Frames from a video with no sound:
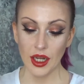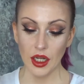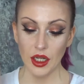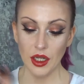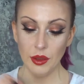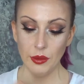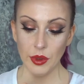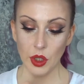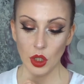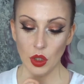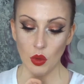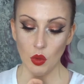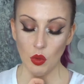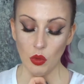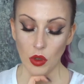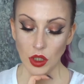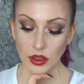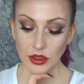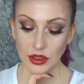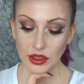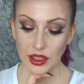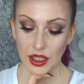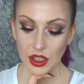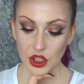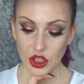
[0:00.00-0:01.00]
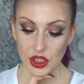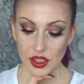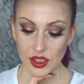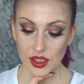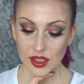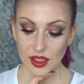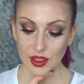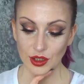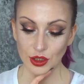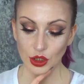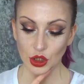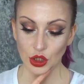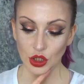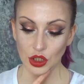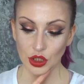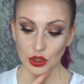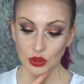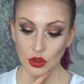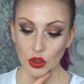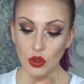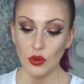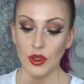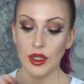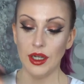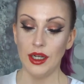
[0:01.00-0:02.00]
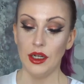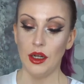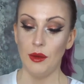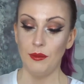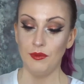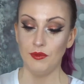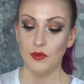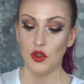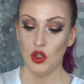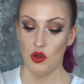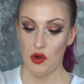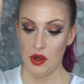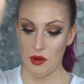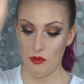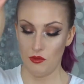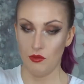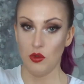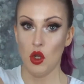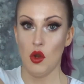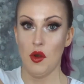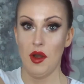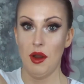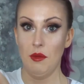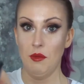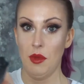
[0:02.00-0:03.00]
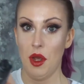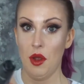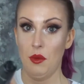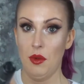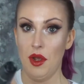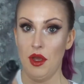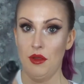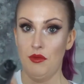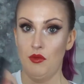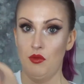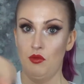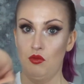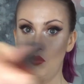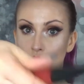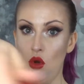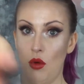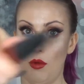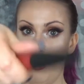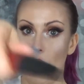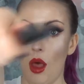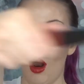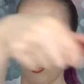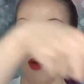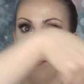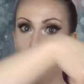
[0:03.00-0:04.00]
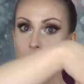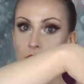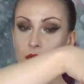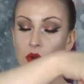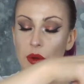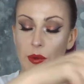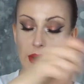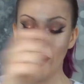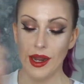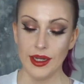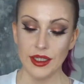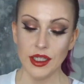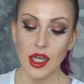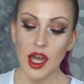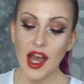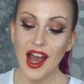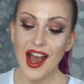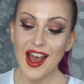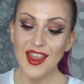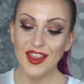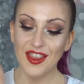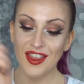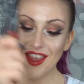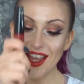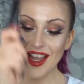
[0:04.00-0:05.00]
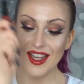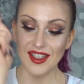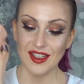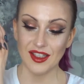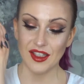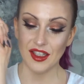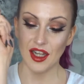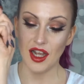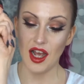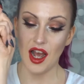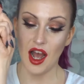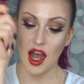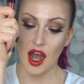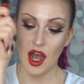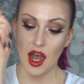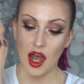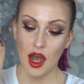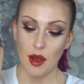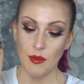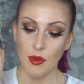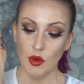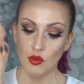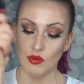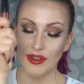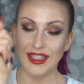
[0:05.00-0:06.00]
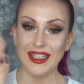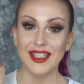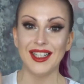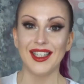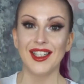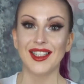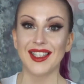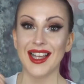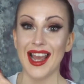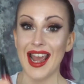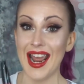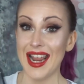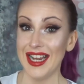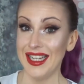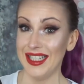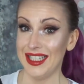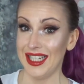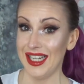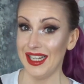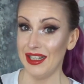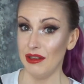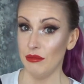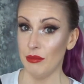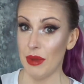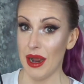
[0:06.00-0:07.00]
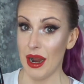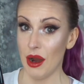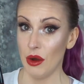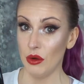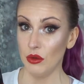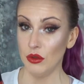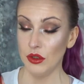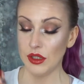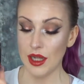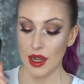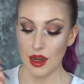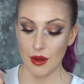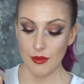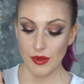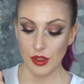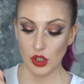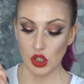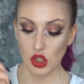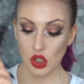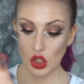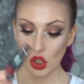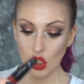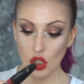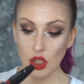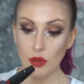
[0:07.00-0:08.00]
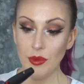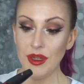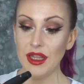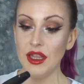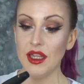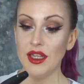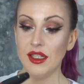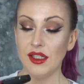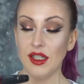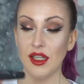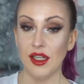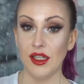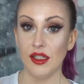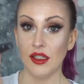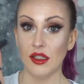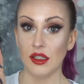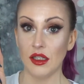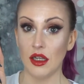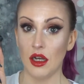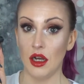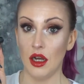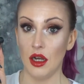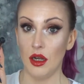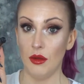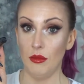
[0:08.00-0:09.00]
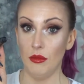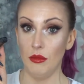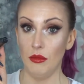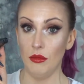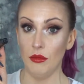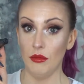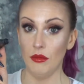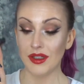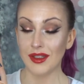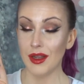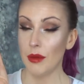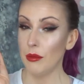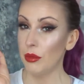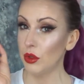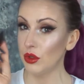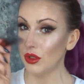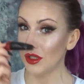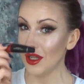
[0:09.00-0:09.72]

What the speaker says: here we go. Want lashes that look... Oh, hang on. Sorry. Bear with. Rewind. This retails at £18. I'm assuming this is sample